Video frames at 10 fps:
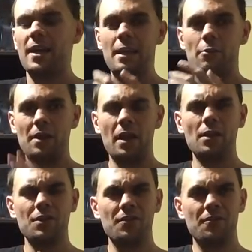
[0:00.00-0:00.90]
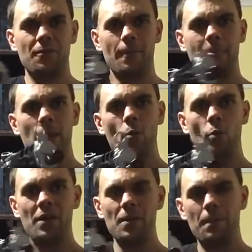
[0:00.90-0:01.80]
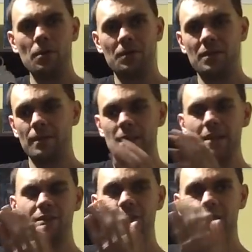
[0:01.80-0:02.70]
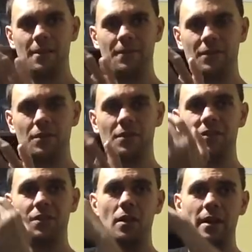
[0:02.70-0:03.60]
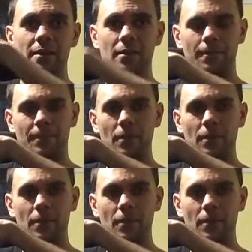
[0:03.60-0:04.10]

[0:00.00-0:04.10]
Now, regardless of where the bolt is, if it's on the side,